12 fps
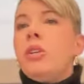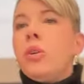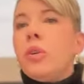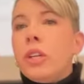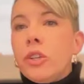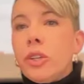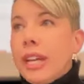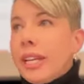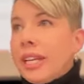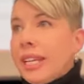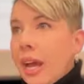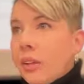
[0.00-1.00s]
you can
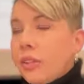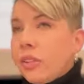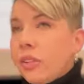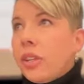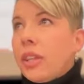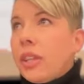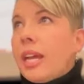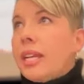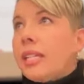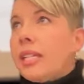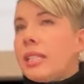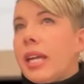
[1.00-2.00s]
create a calendar that
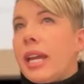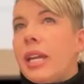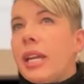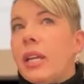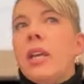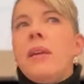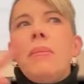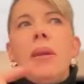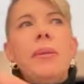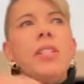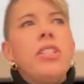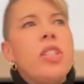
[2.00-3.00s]
is like
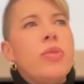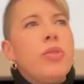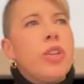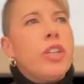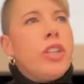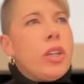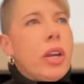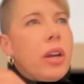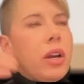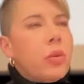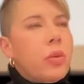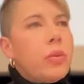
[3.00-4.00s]
maybe just for
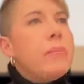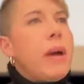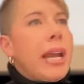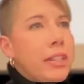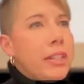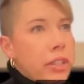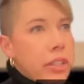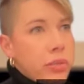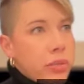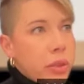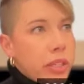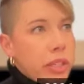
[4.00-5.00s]

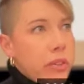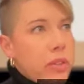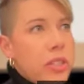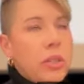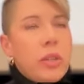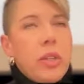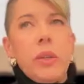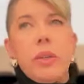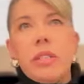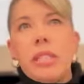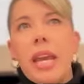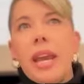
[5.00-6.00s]
reminders for you. So you
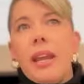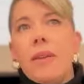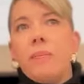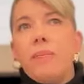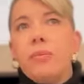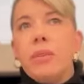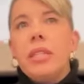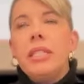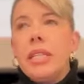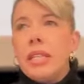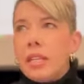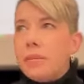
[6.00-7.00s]
can say,
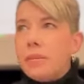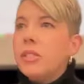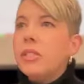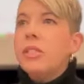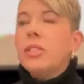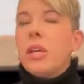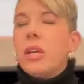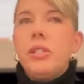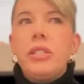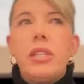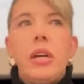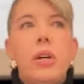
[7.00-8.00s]
send email to
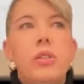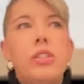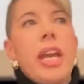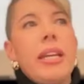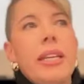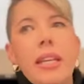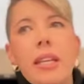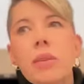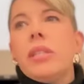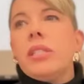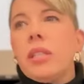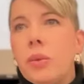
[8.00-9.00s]
so-and-so, check in
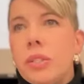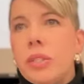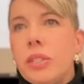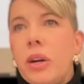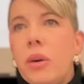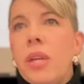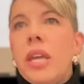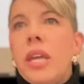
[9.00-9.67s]
with so-and-so,